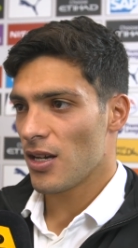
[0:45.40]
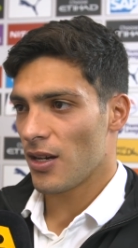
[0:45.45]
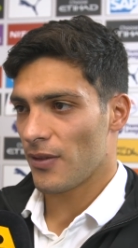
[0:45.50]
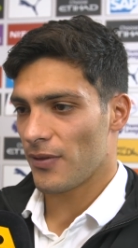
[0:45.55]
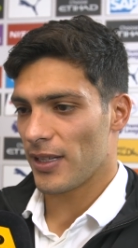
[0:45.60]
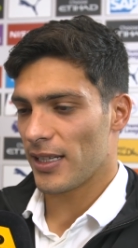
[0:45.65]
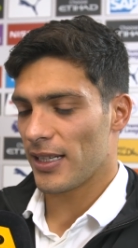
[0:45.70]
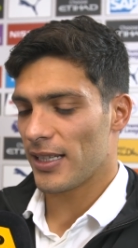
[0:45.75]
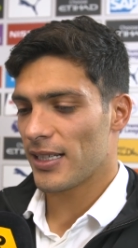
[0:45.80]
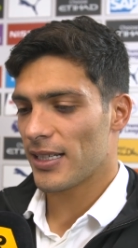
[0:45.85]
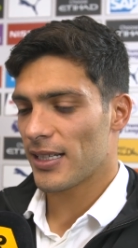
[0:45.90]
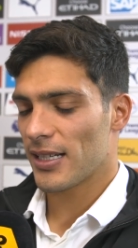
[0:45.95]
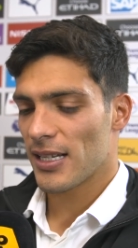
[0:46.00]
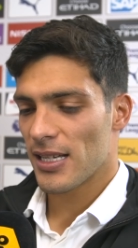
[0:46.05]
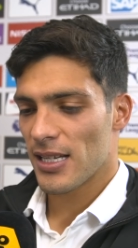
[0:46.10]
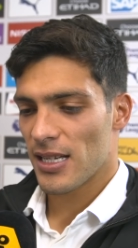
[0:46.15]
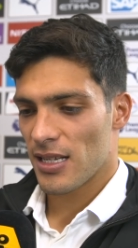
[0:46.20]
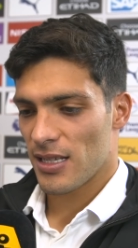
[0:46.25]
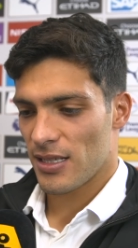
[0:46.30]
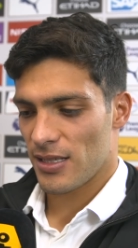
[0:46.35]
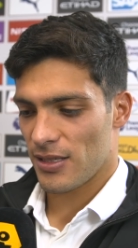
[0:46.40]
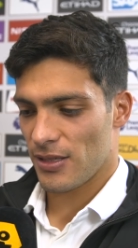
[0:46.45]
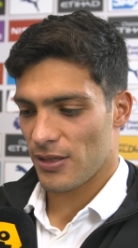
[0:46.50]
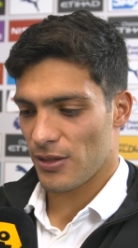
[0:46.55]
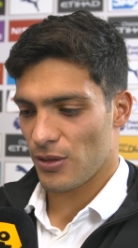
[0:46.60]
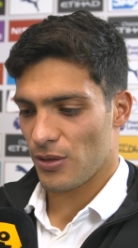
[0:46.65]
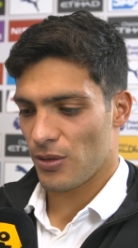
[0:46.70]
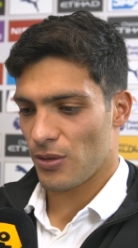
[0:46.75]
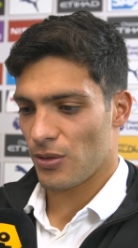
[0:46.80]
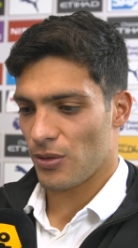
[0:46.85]
of the league.
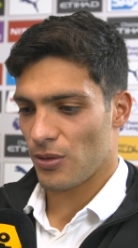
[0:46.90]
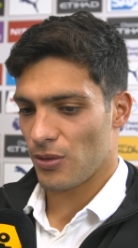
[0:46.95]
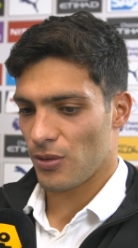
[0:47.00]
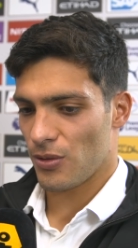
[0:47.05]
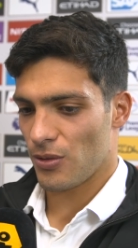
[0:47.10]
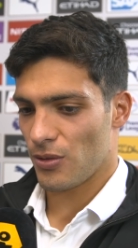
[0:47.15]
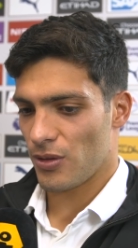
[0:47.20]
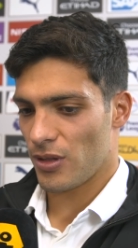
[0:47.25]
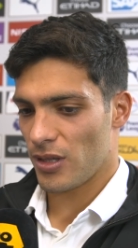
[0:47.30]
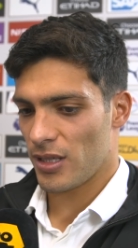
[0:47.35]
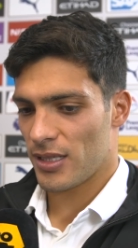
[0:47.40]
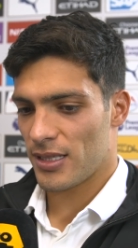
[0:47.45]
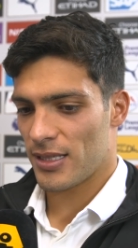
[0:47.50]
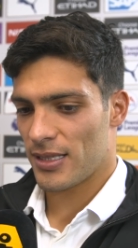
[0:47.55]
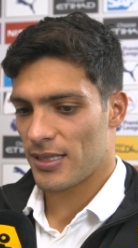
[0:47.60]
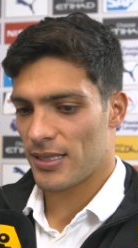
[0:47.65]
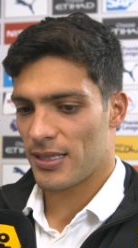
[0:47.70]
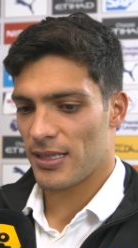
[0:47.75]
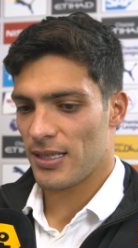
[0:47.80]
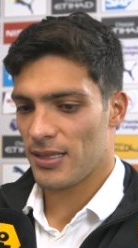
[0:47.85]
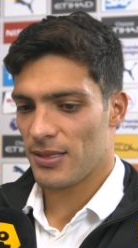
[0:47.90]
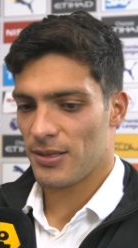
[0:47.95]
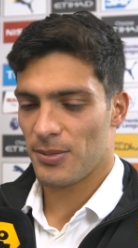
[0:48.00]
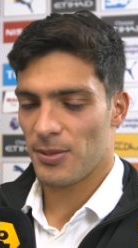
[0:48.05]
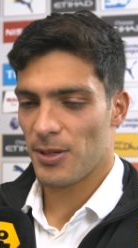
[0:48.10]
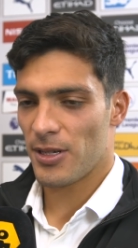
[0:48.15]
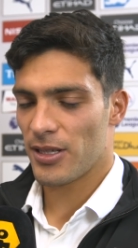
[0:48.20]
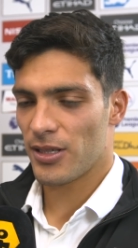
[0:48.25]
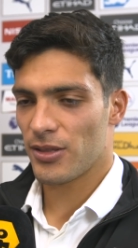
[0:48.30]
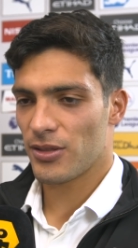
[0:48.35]
So it's it's
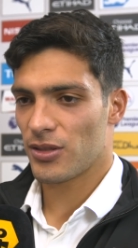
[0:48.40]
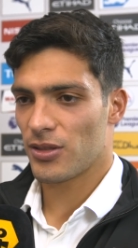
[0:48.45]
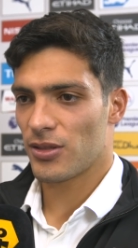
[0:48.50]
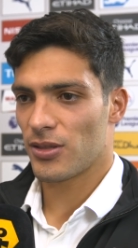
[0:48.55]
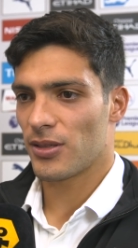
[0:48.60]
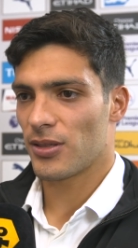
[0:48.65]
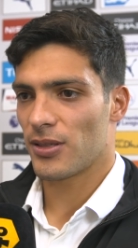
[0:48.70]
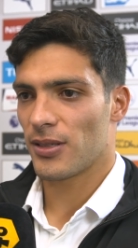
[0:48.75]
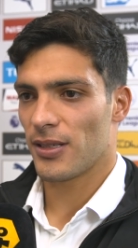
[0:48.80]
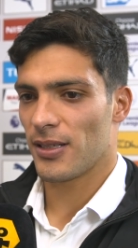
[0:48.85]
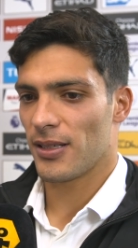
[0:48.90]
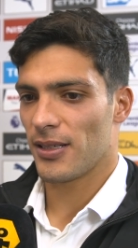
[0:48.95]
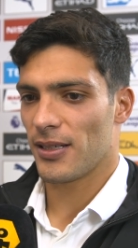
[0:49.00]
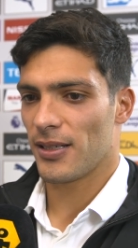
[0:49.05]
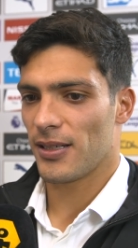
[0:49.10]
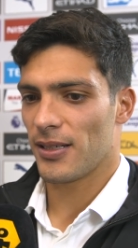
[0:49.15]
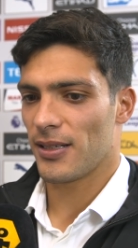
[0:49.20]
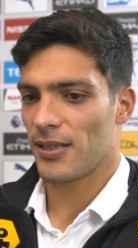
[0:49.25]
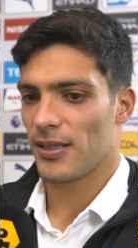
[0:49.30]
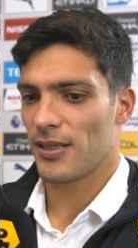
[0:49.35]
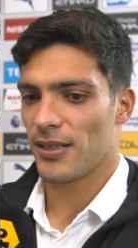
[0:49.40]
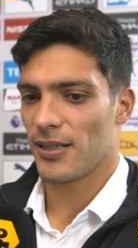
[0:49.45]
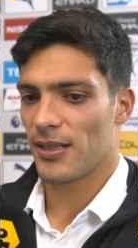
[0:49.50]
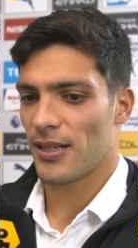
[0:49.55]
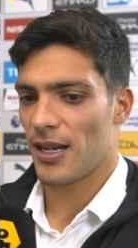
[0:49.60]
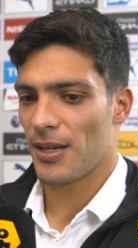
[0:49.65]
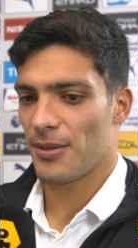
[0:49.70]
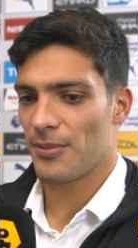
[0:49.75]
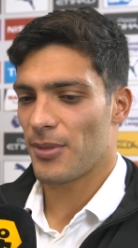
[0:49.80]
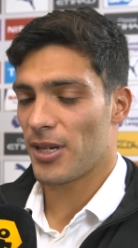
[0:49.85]
very good. Uh,
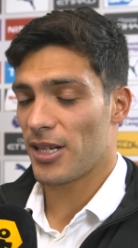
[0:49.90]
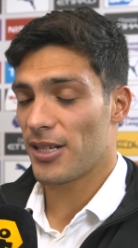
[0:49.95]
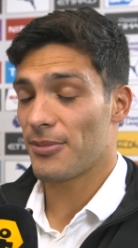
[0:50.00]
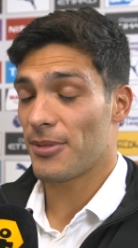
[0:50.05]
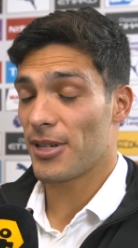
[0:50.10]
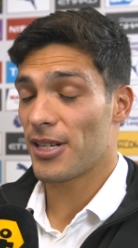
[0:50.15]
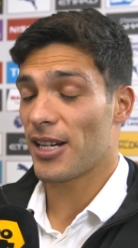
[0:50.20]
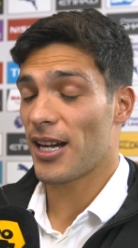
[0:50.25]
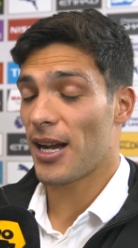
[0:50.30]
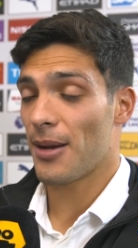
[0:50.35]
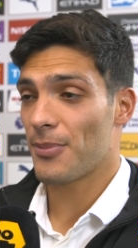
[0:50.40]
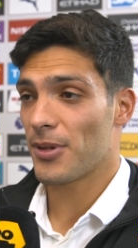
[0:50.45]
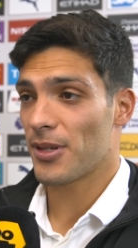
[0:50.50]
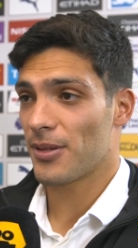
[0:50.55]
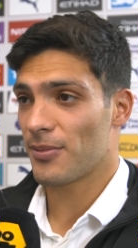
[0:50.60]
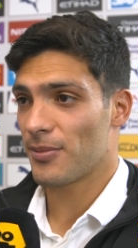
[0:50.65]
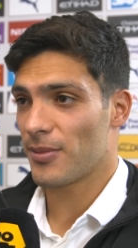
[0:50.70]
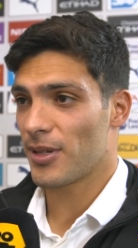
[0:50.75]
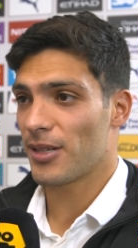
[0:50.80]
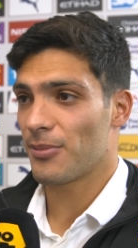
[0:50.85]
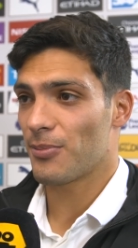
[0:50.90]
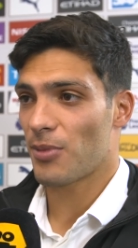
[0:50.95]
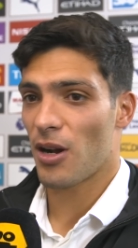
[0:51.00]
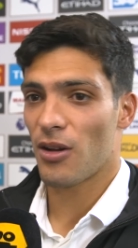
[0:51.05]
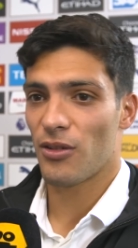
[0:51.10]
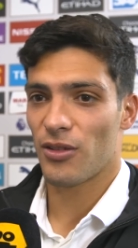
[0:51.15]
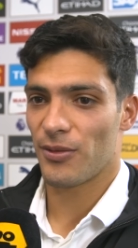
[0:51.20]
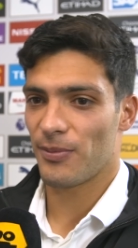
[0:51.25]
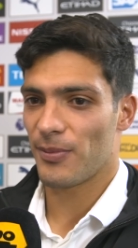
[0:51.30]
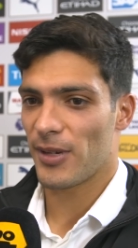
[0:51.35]
I'm very very happy, very
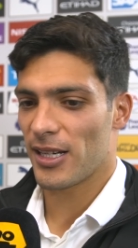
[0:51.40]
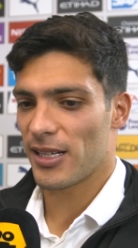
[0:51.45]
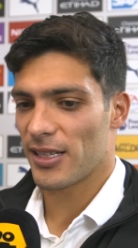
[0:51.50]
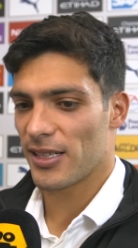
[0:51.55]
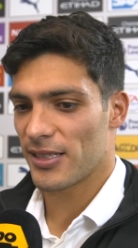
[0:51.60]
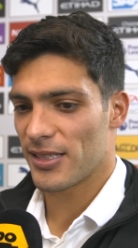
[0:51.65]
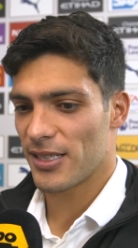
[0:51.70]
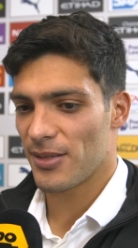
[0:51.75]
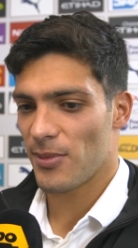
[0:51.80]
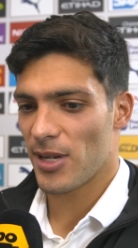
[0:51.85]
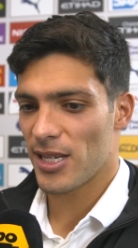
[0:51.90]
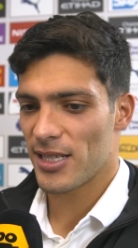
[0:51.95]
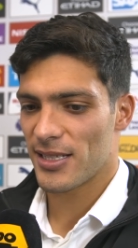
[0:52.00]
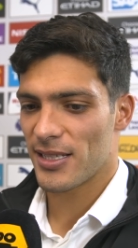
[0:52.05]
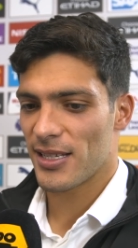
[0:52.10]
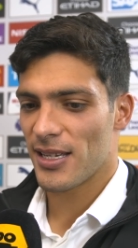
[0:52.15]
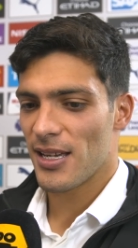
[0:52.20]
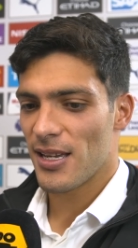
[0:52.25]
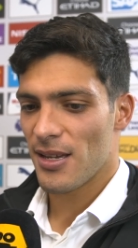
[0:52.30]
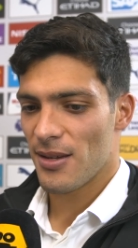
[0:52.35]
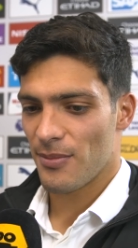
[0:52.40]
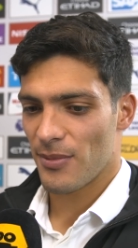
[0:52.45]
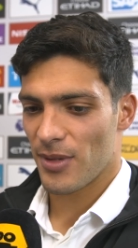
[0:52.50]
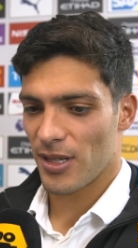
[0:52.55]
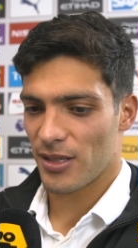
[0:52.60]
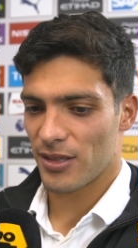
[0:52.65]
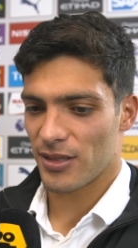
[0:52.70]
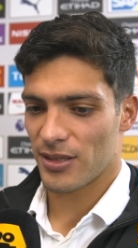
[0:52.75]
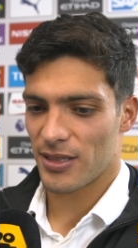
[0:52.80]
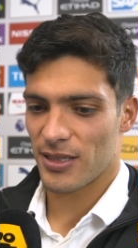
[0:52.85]
proud of my teammates,
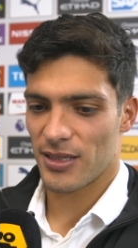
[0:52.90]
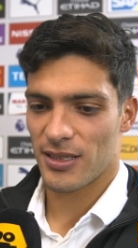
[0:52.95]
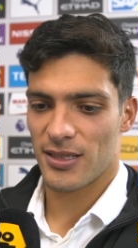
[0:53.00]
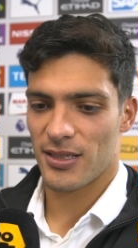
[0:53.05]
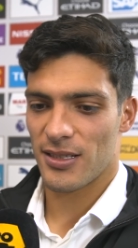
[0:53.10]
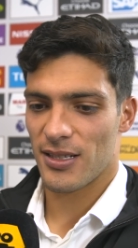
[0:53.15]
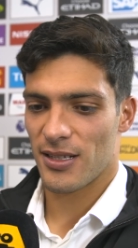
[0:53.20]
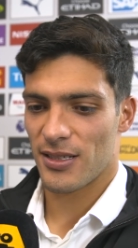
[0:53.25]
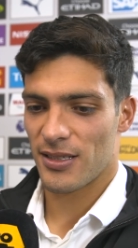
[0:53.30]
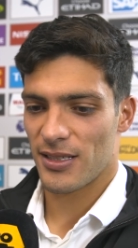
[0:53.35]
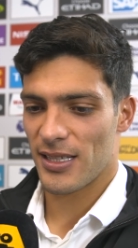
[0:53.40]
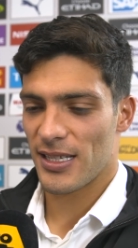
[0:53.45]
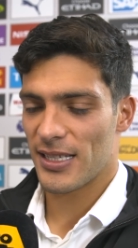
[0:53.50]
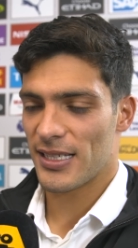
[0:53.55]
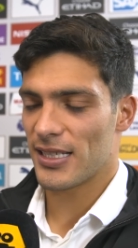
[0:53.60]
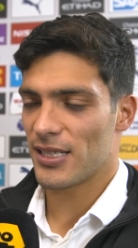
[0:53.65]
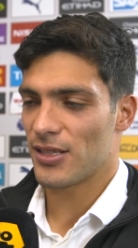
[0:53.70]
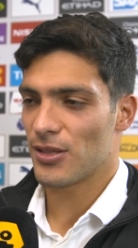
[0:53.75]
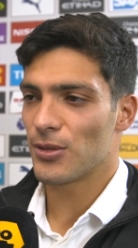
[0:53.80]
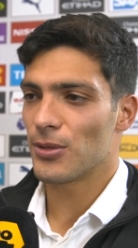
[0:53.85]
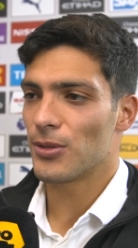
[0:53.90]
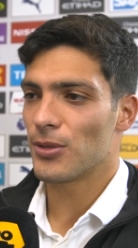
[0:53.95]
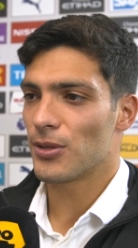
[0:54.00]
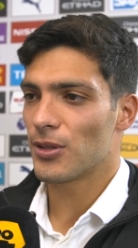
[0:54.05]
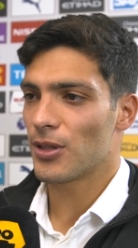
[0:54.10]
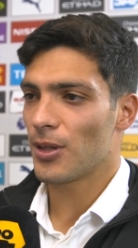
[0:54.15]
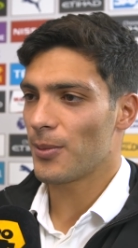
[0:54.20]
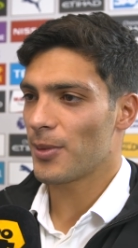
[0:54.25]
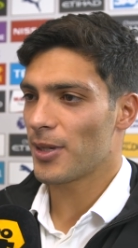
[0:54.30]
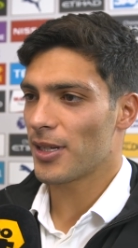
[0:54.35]
because it's not easy to
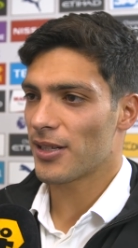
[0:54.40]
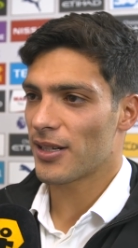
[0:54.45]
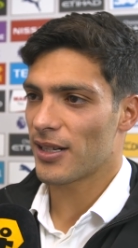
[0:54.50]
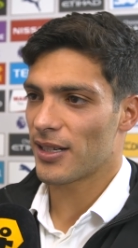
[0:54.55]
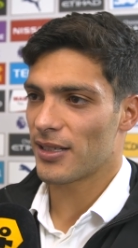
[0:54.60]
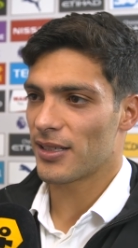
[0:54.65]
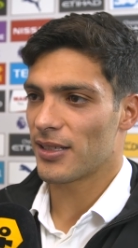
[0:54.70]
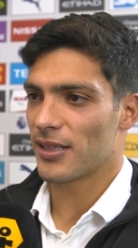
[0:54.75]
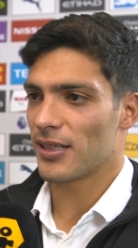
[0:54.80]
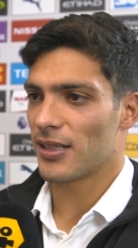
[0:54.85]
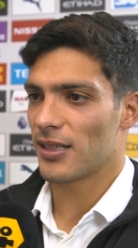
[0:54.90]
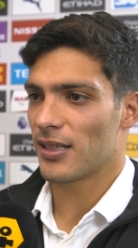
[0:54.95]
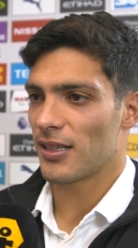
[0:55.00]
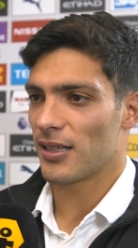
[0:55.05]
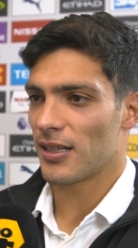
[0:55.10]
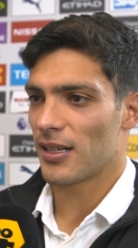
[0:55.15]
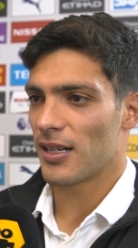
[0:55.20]
come here and